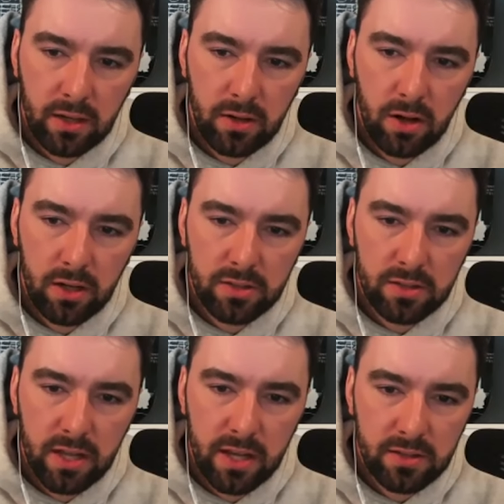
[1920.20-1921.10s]
acknowledged the
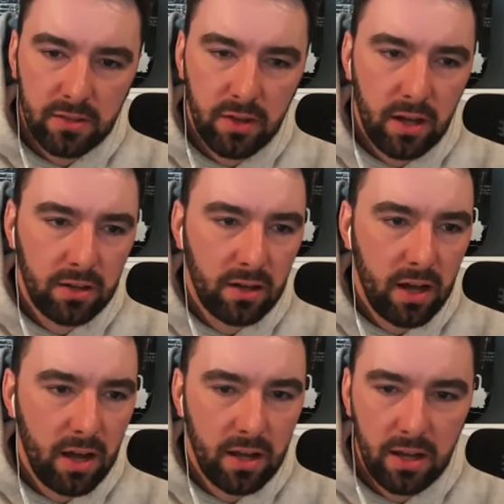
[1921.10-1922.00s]
status of the
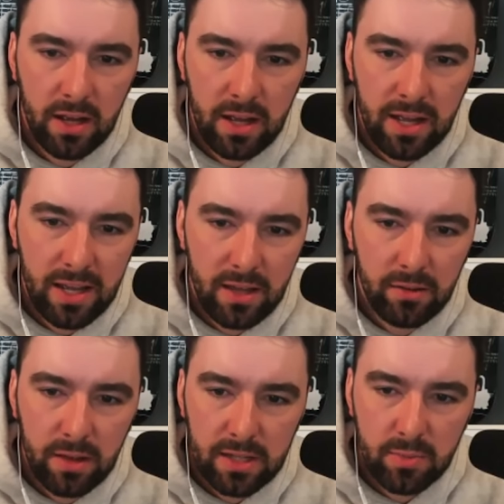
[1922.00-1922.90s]
underlying
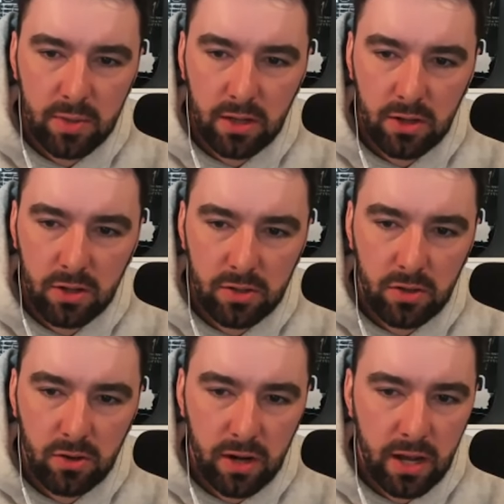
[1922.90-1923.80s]
ETH as being a non
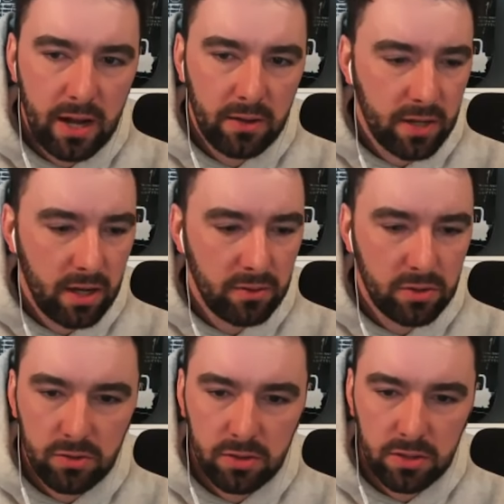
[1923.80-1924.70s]
security and outside of its
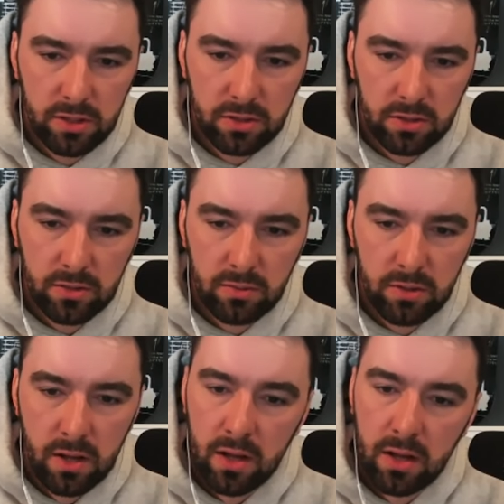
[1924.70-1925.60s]
jurisdiction.
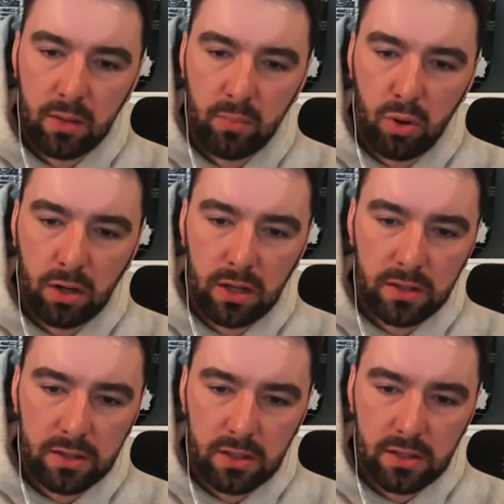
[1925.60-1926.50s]
Importantly,
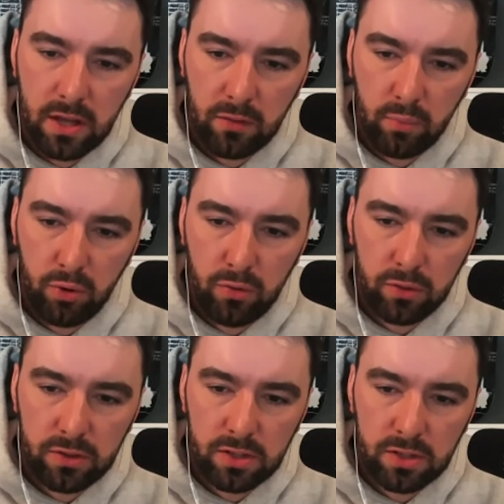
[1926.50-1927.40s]
this ETF approval
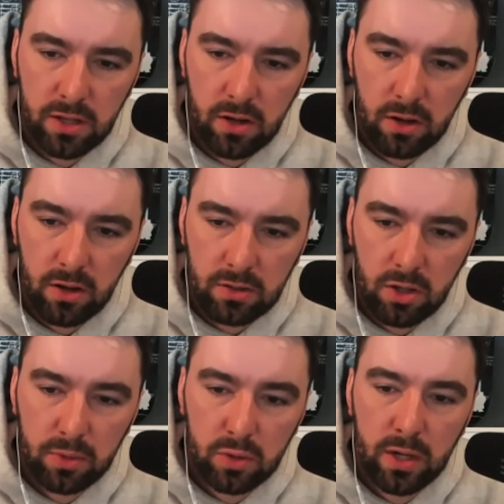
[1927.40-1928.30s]
decision in
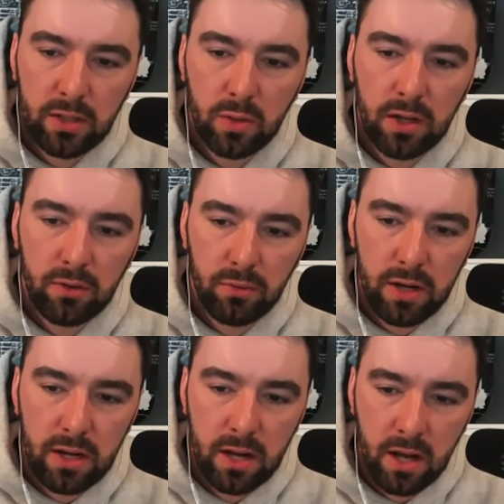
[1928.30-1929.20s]
October
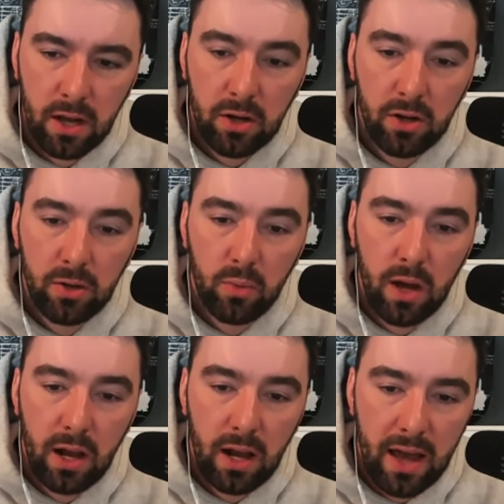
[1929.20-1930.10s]
2023 occurred
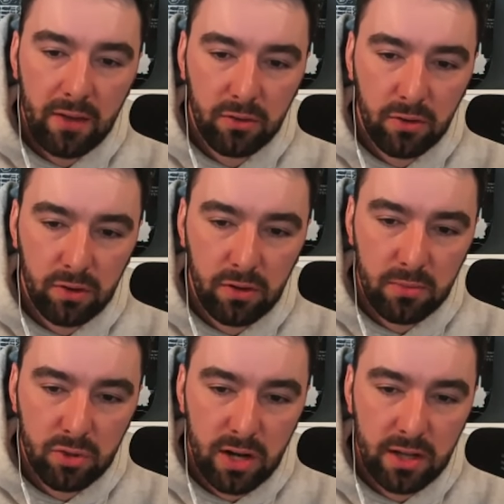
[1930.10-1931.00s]
well after
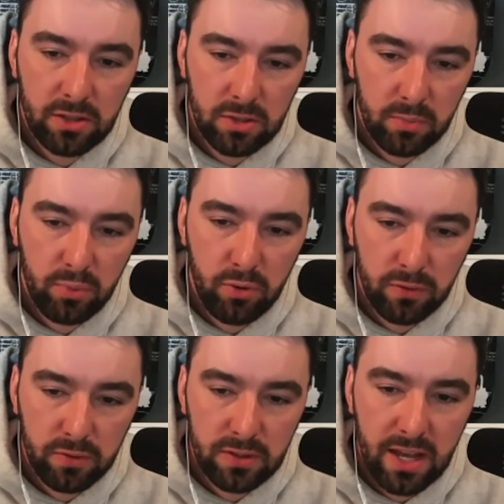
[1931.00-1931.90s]
Ethereum changed to proof
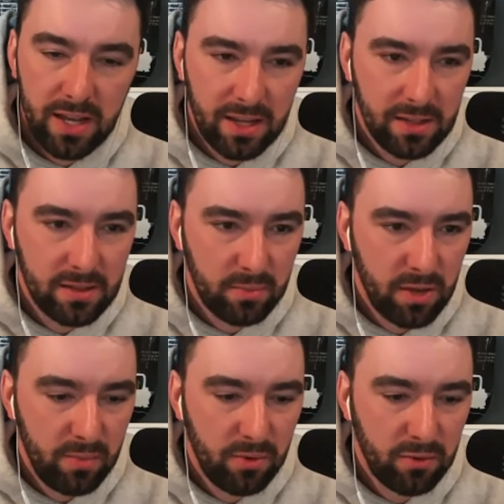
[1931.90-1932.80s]
of stake in
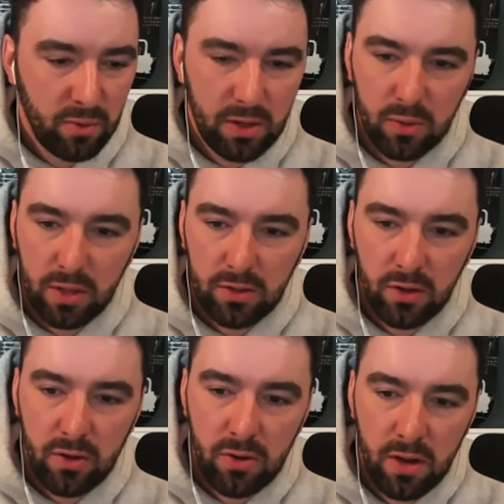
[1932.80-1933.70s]
September of
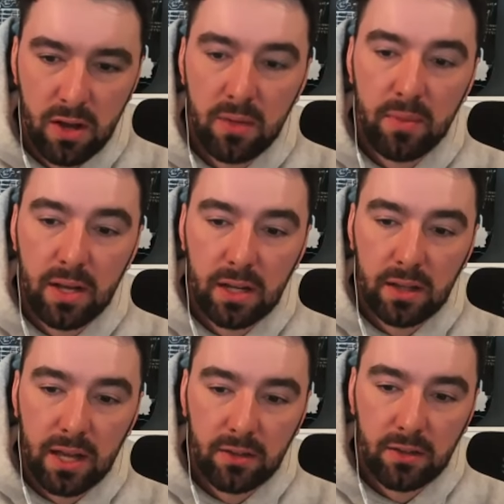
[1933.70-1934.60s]
2022, meaning
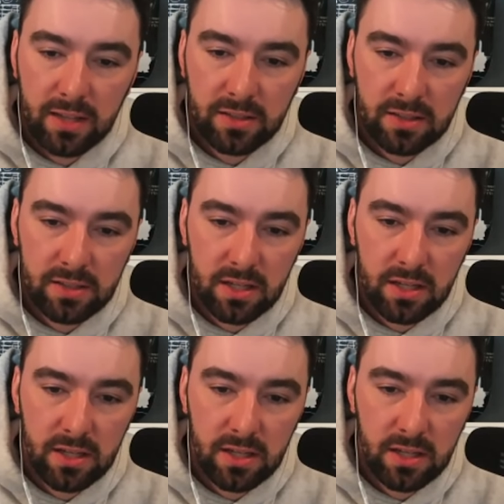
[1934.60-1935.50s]
that to the
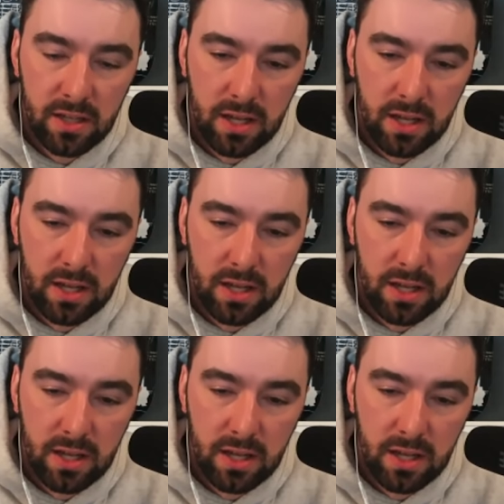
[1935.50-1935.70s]
SEC,